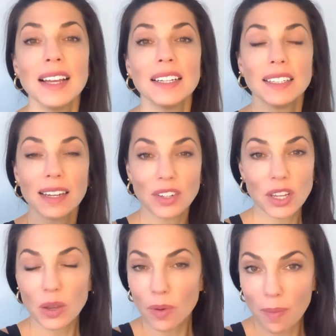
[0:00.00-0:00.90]
teaching
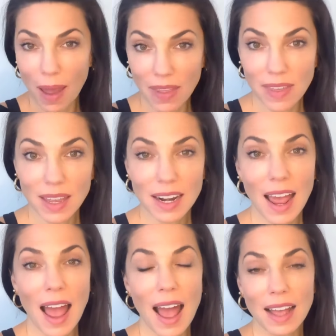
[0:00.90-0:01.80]
you a method
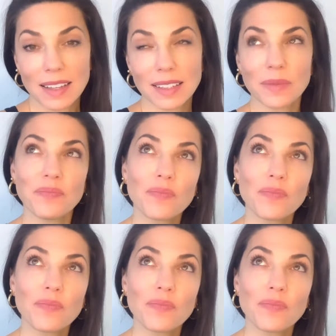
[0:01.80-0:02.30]
as